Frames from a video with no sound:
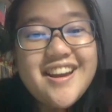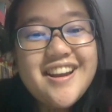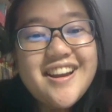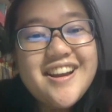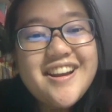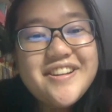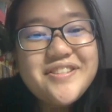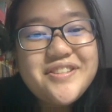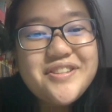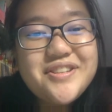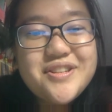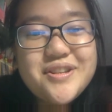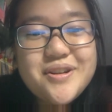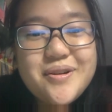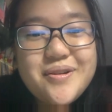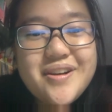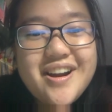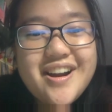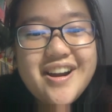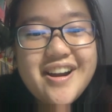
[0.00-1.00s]
Guys,
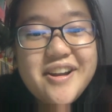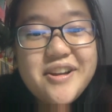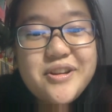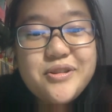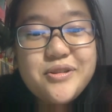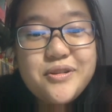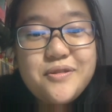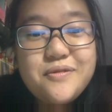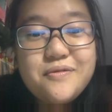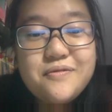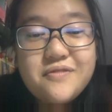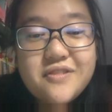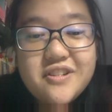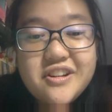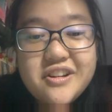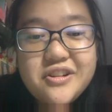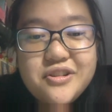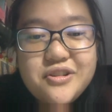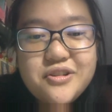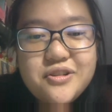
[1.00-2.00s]
so I actually
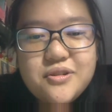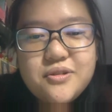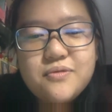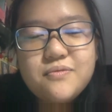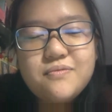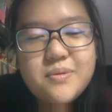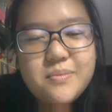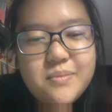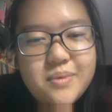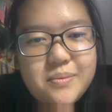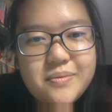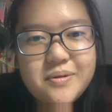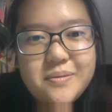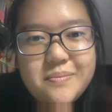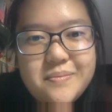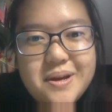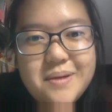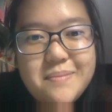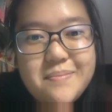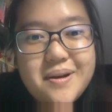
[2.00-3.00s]
finished
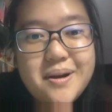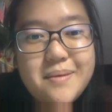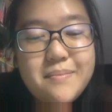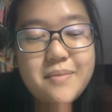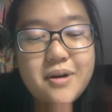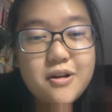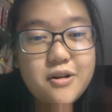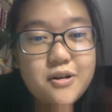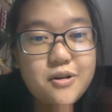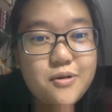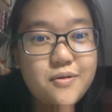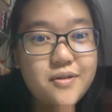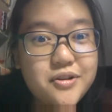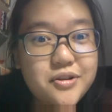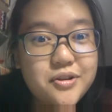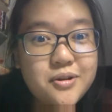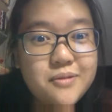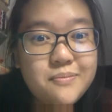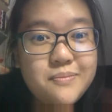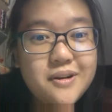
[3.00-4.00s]
Remember Me by Mario
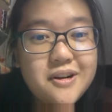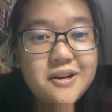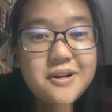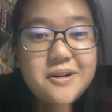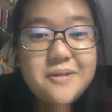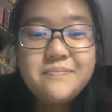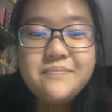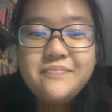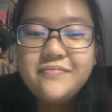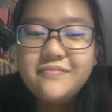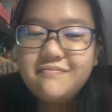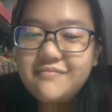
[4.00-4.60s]
Escobar.